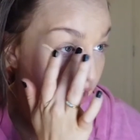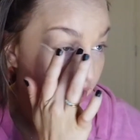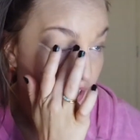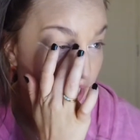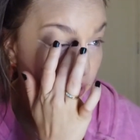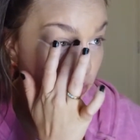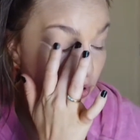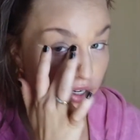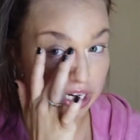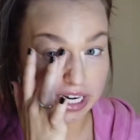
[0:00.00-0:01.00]
Are you guys
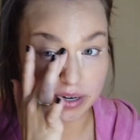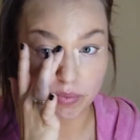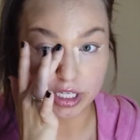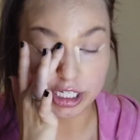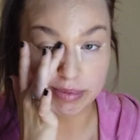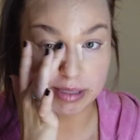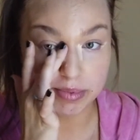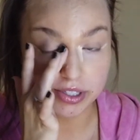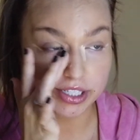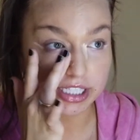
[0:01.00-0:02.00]
more winter
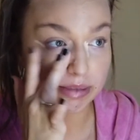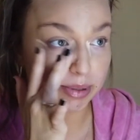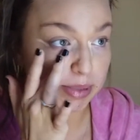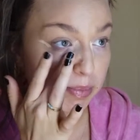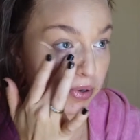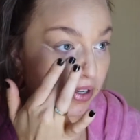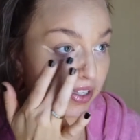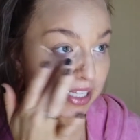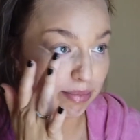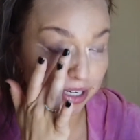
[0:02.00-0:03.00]
people or summer people?
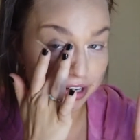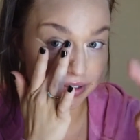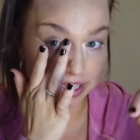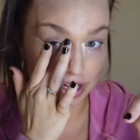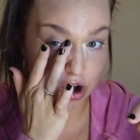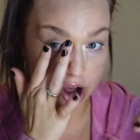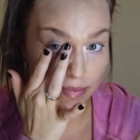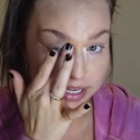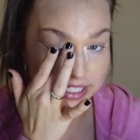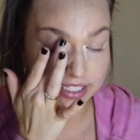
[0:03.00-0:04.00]
Let me know in the
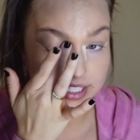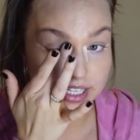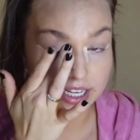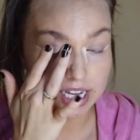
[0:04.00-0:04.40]
comments.